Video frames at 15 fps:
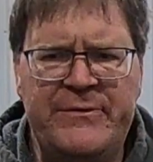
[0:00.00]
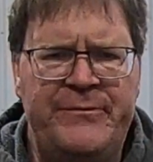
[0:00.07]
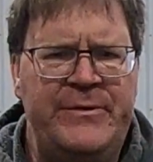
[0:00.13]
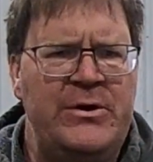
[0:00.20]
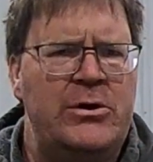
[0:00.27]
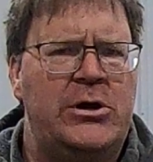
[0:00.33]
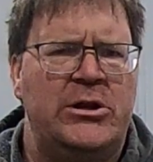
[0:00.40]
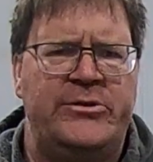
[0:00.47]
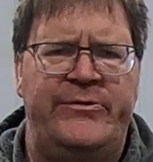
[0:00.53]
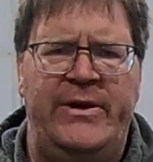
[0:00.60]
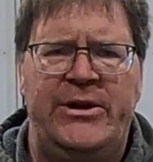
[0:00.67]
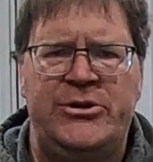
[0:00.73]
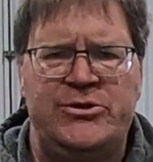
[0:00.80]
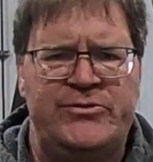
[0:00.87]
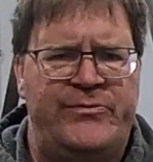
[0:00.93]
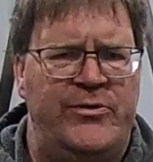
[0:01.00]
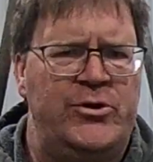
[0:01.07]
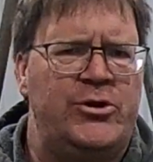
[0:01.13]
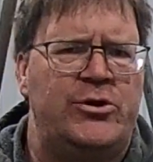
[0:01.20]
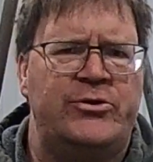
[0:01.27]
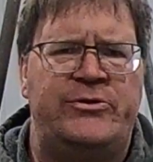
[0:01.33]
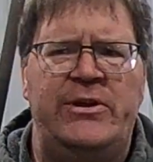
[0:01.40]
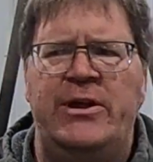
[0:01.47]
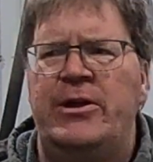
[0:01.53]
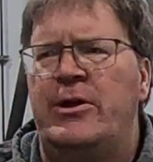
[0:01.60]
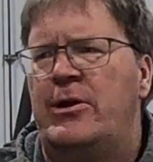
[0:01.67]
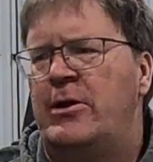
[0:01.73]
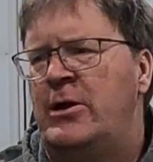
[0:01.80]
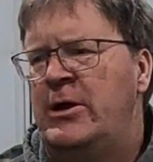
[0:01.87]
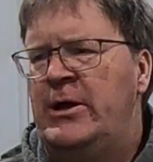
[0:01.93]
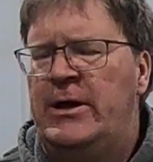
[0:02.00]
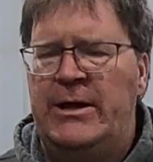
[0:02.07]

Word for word: field cultivators, vertical till,